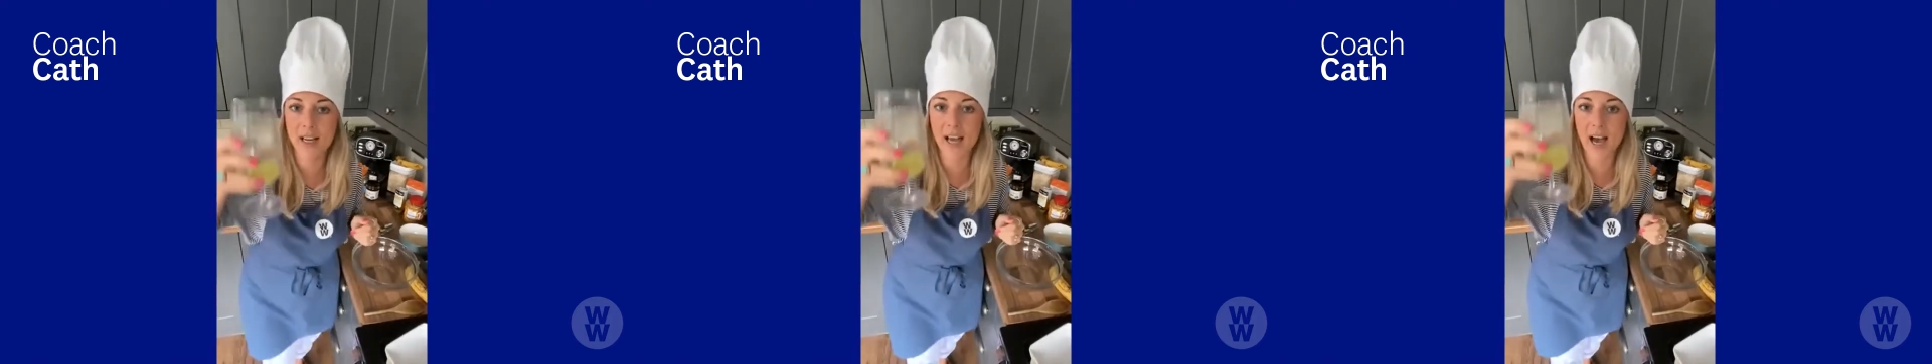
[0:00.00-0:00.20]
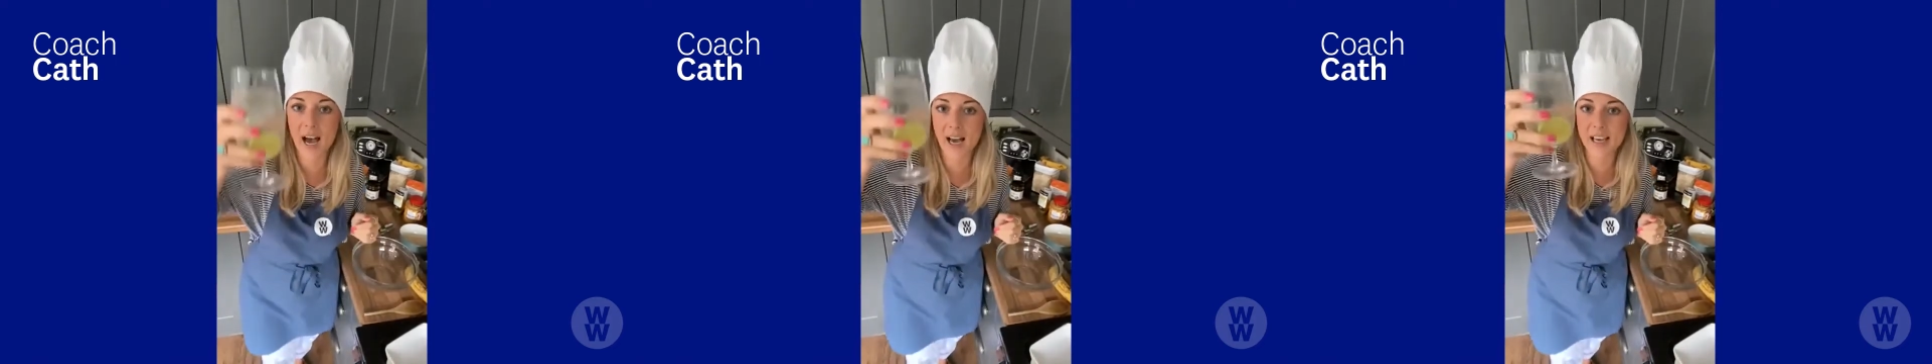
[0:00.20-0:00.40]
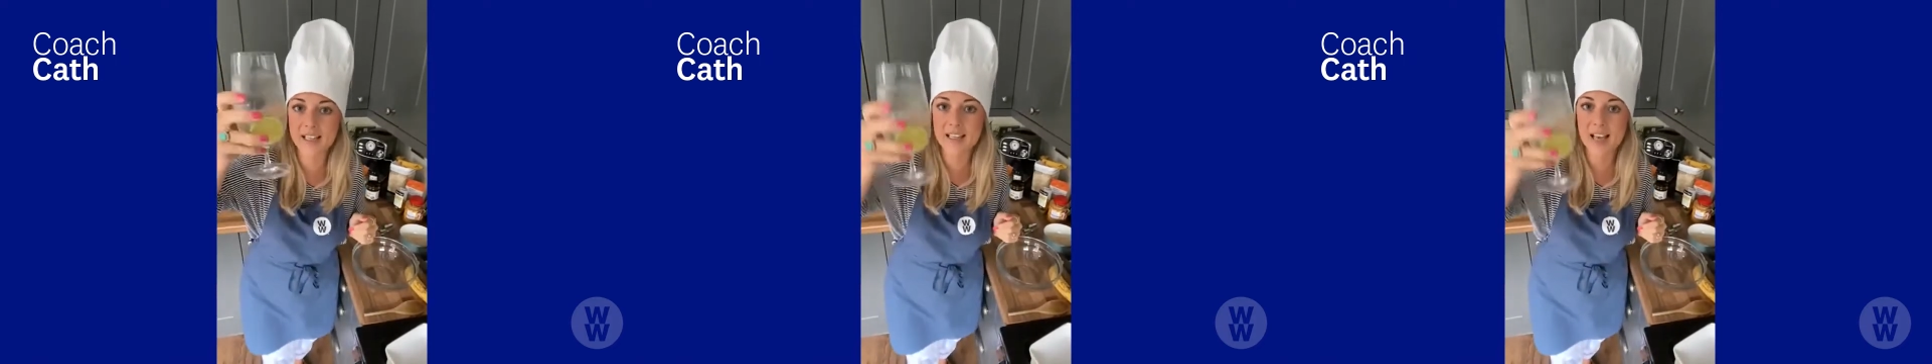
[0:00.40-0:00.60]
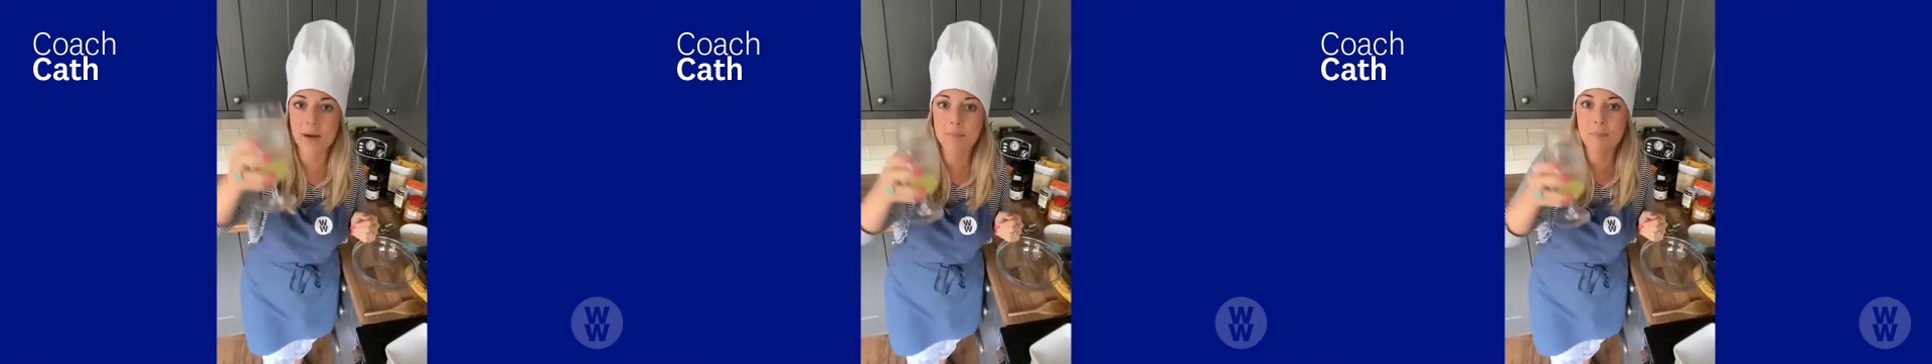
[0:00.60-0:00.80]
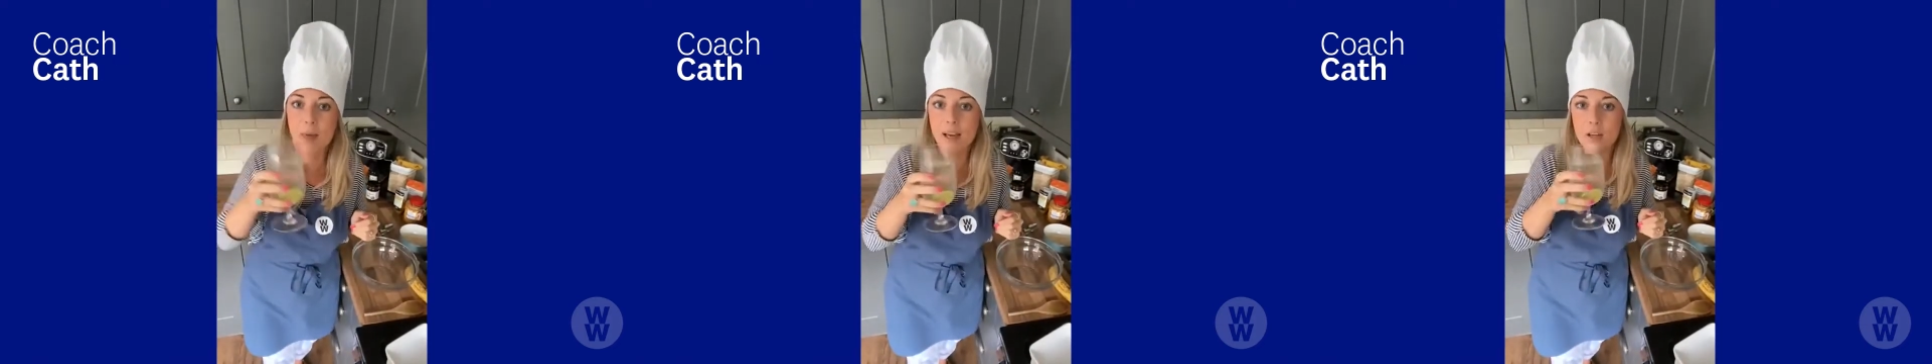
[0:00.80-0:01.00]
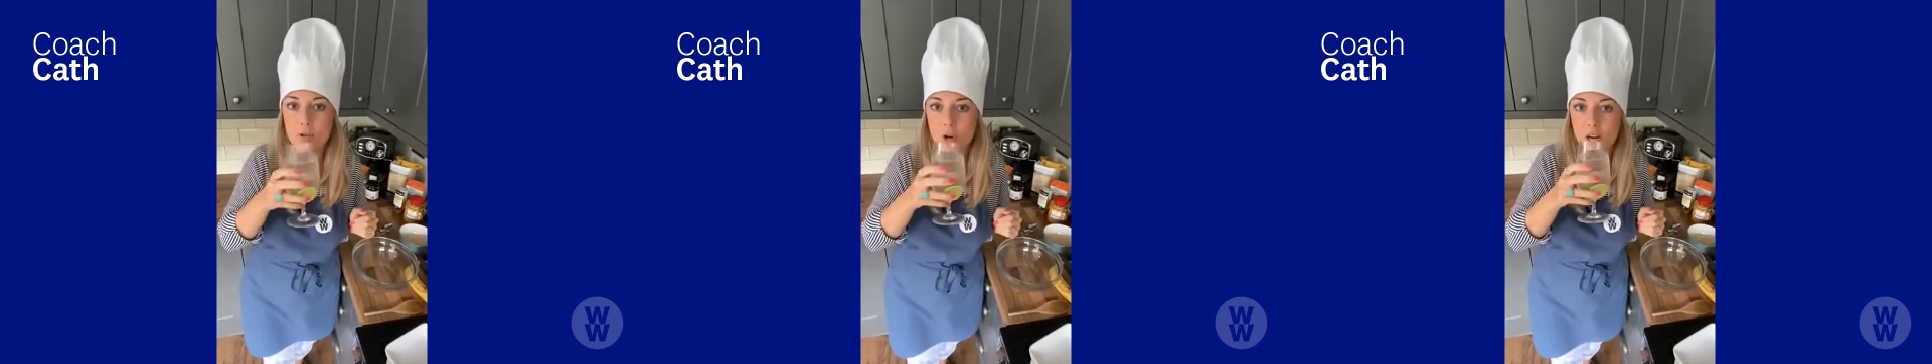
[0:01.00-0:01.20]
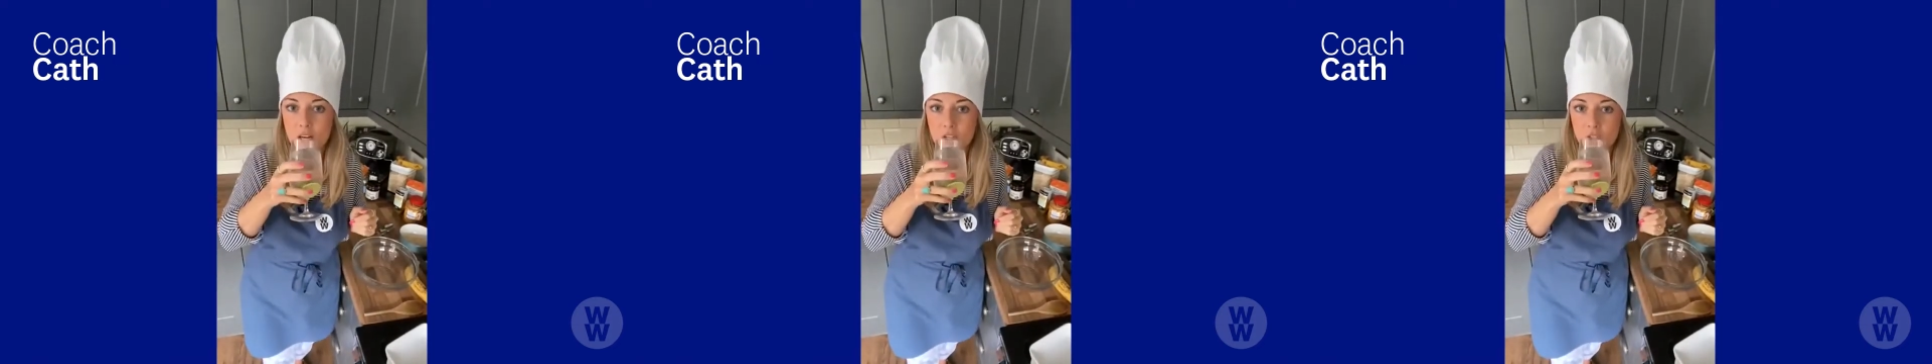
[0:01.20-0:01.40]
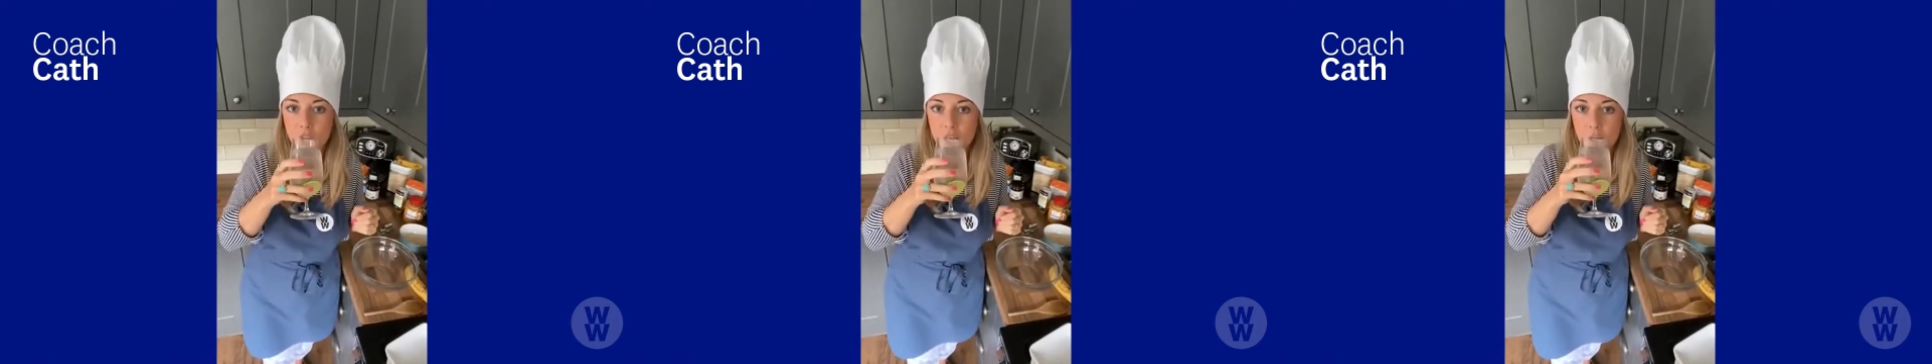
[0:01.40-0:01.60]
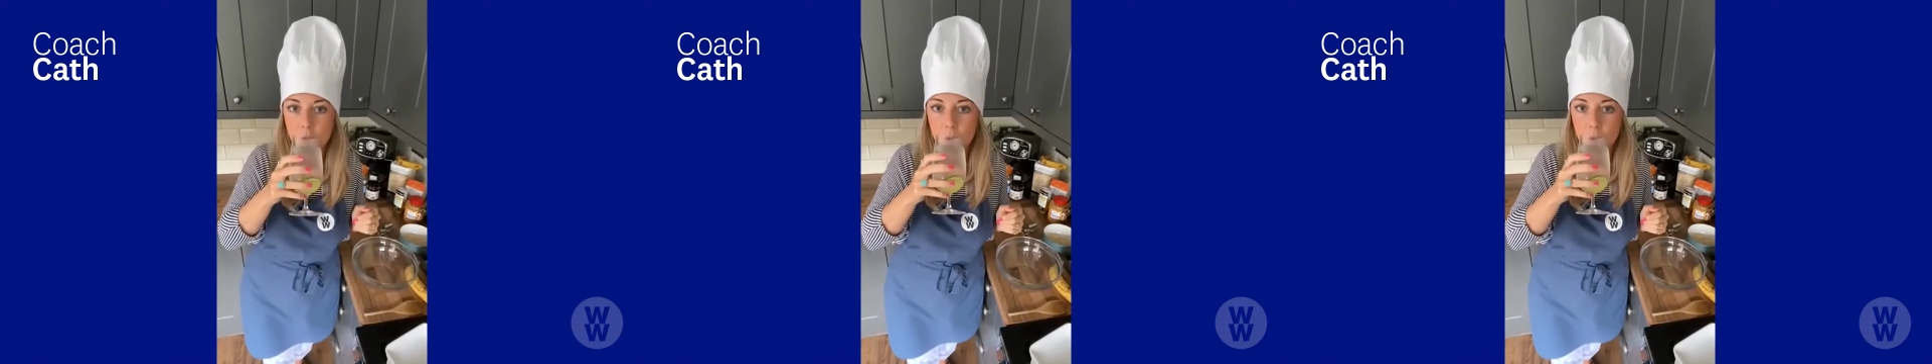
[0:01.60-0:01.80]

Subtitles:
guys, up the hydration.